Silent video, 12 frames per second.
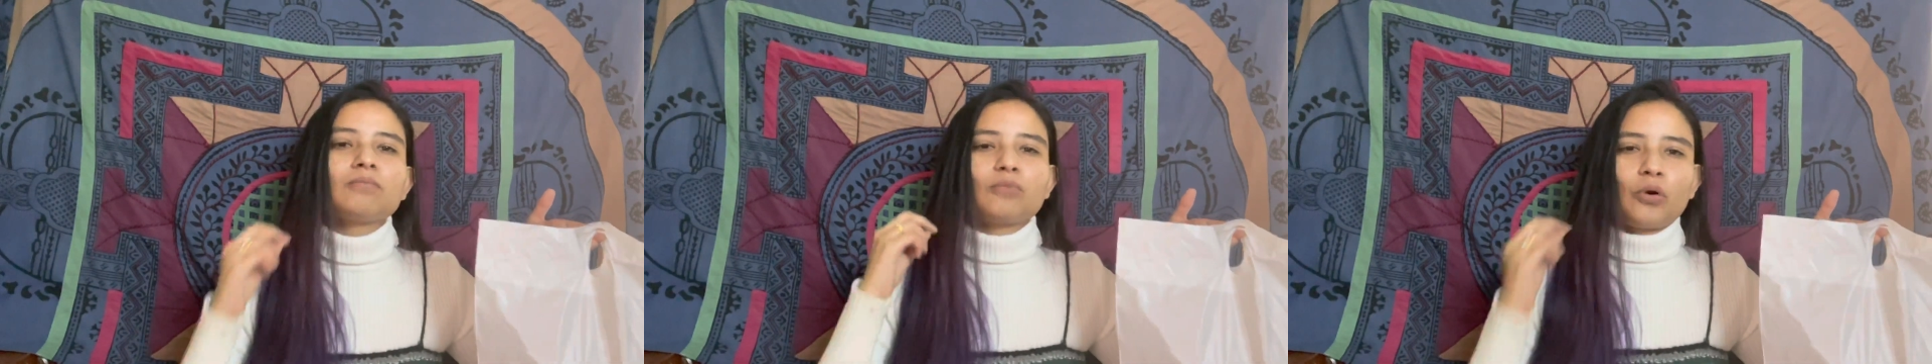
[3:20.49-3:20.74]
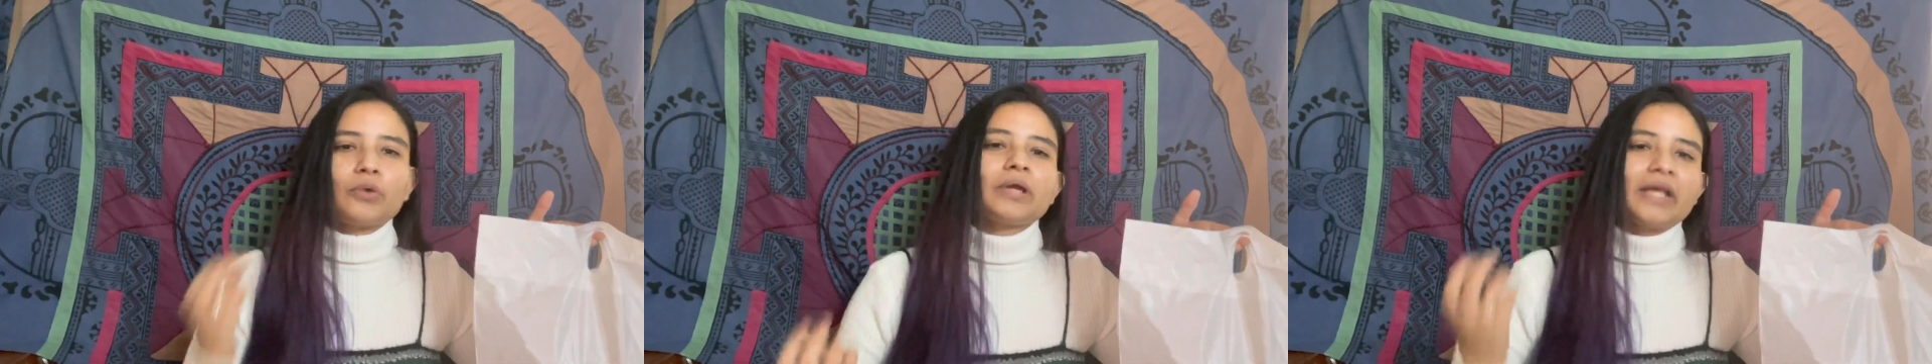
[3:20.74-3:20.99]

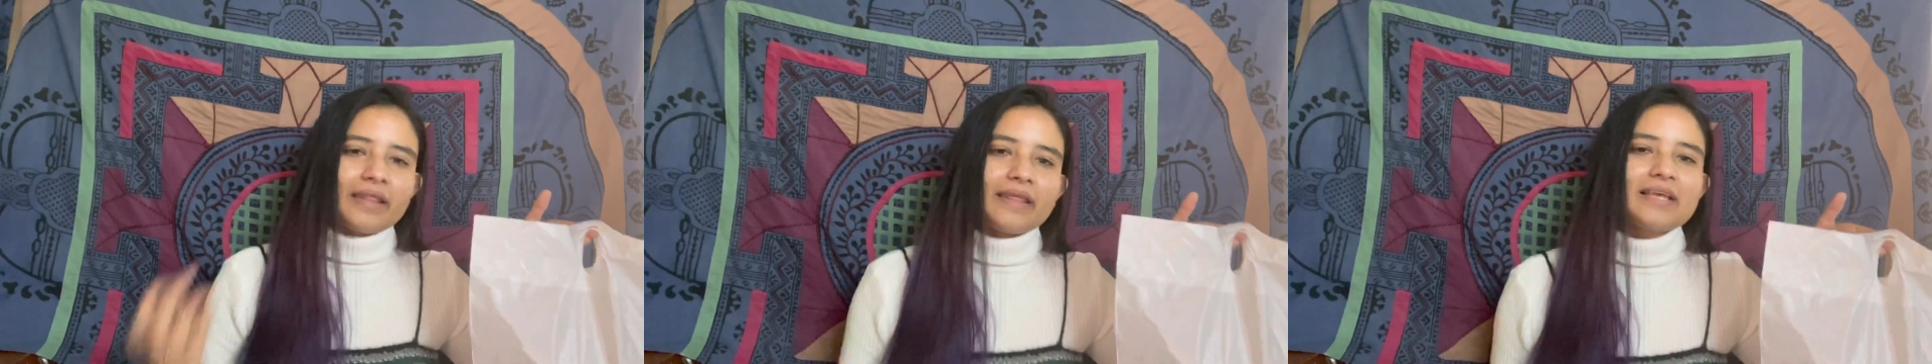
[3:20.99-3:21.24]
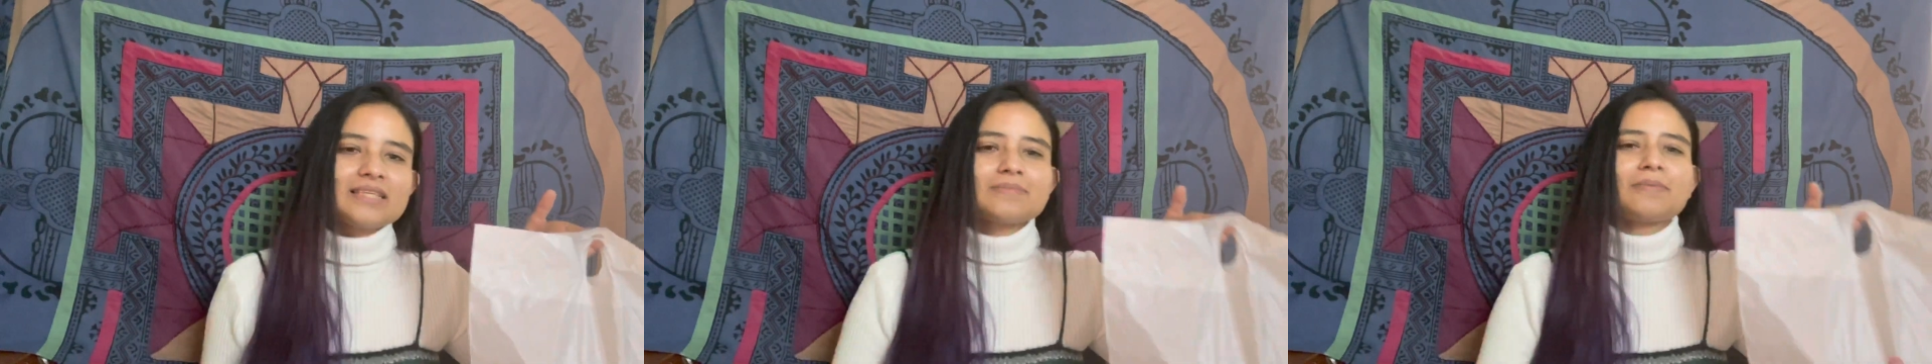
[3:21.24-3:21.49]
boring
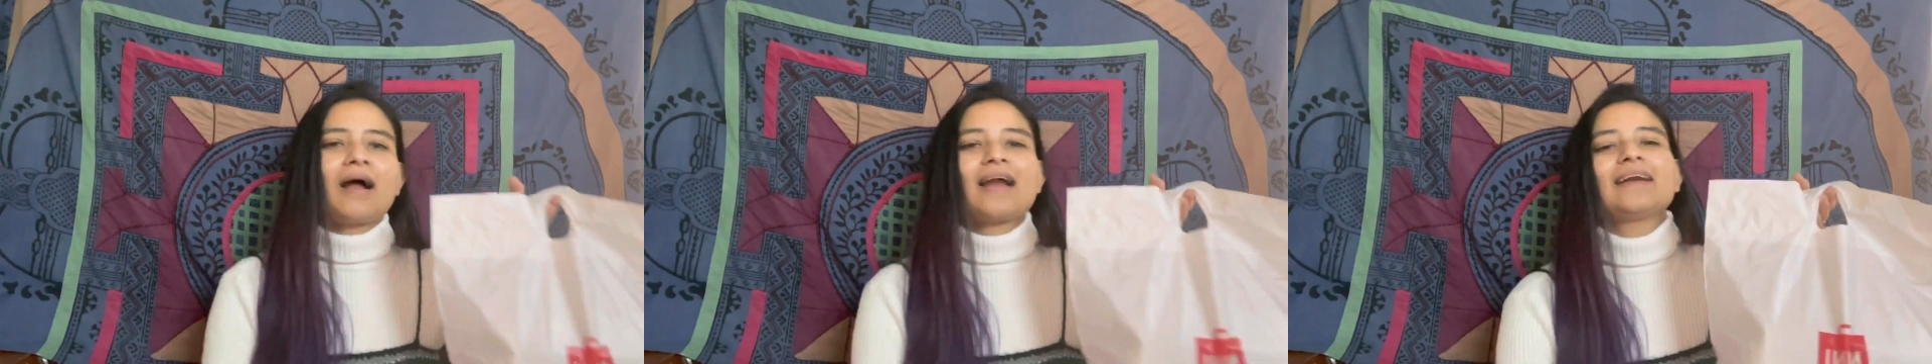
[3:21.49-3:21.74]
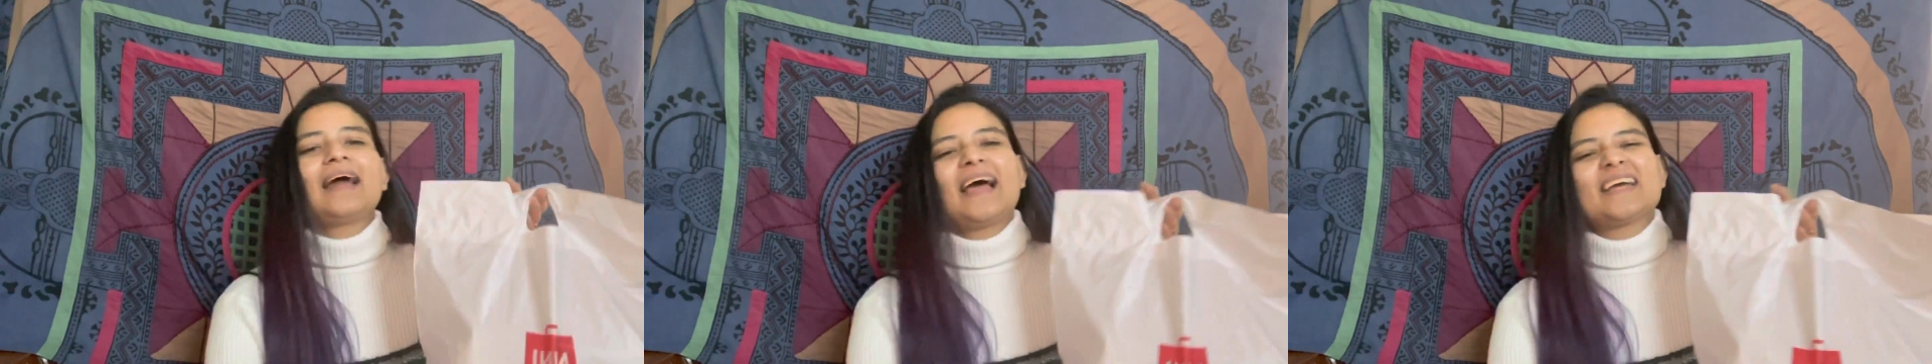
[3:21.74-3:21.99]
things, but
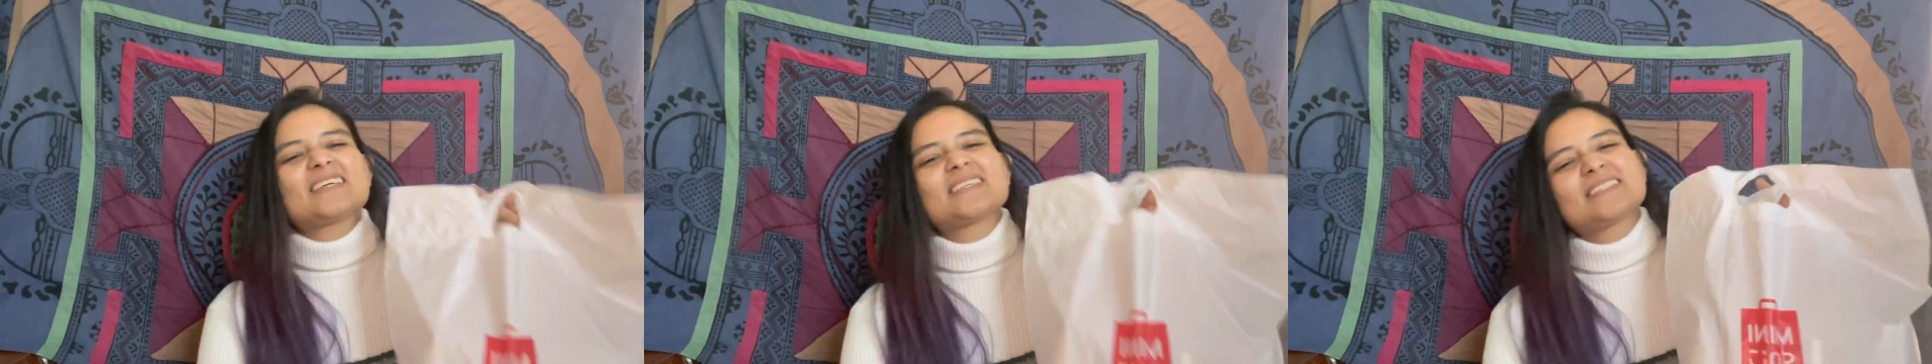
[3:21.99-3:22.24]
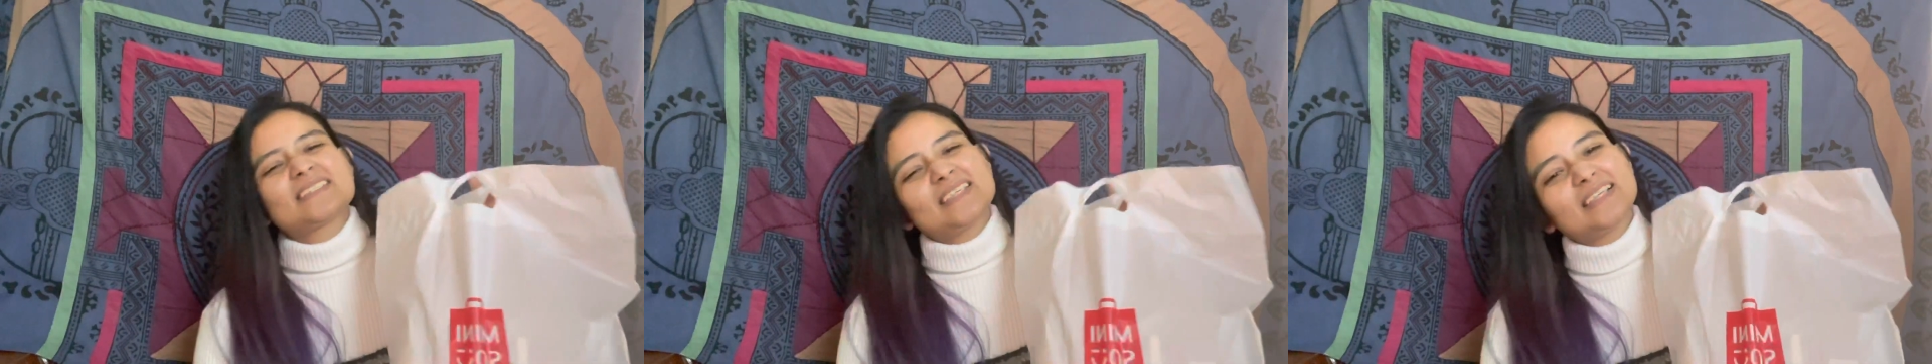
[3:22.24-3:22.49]
I
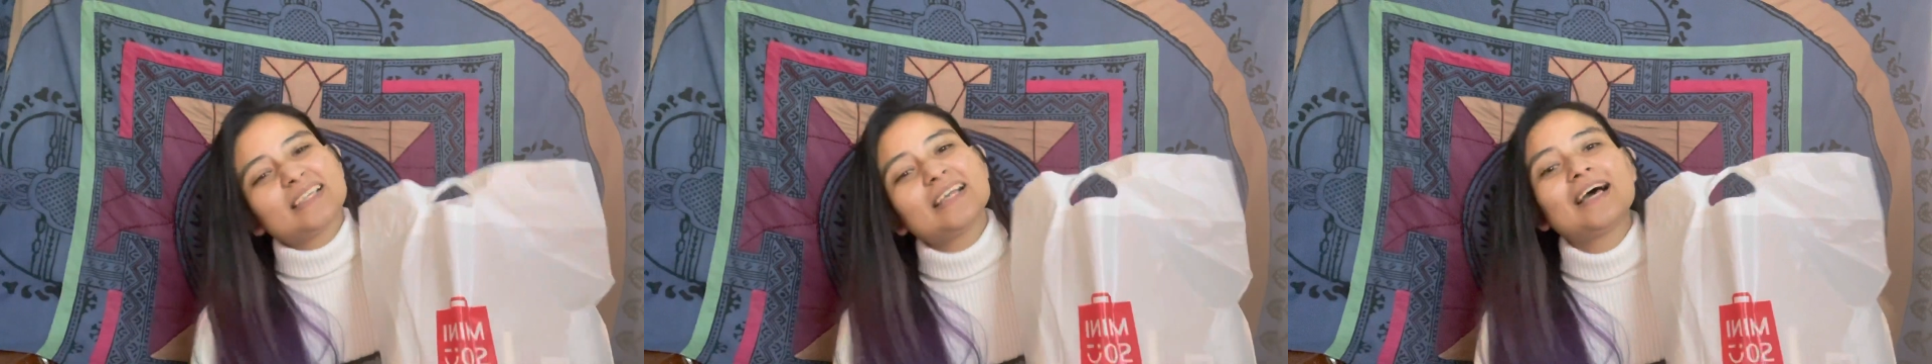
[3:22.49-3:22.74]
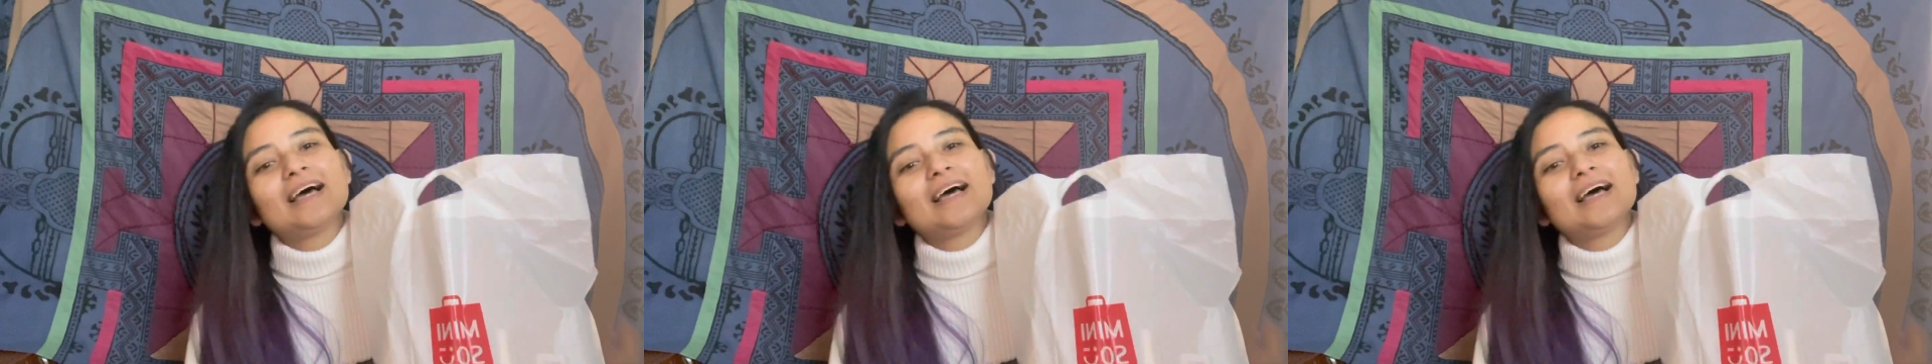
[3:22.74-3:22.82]
still